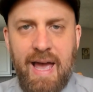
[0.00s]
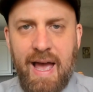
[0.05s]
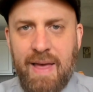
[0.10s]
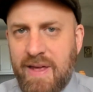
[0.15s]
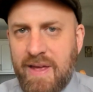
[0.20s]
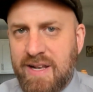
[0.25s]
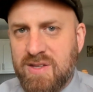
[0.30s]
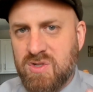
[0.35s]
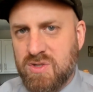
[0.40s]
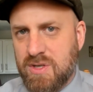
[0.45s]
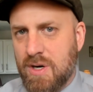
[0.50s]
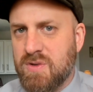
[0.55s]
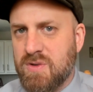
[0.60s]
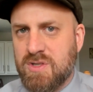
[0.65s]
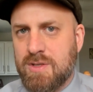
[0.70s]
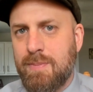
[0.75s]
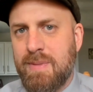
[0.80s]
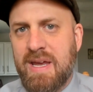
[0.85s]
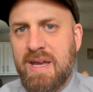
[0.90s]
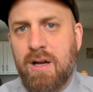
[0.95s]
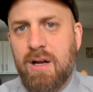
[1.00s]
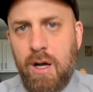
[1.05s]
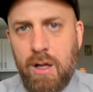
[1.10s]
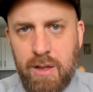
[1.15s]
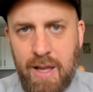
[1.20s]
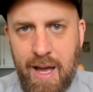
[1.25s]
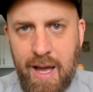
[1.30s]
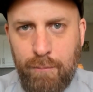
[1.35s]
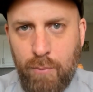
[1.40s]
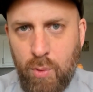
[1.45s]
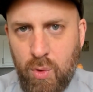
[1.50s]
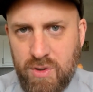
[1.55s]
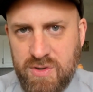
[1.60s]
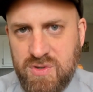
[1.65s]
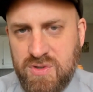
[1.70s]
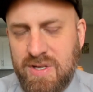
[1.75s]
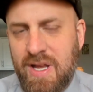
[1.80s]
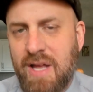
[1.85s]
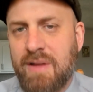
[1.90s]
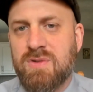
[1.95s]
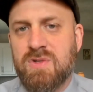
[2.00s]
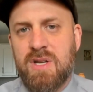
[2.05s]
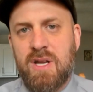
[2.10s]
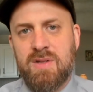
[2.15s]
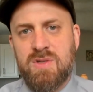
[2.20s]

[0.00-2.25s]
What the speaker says: And then it starts to make a lot more sense.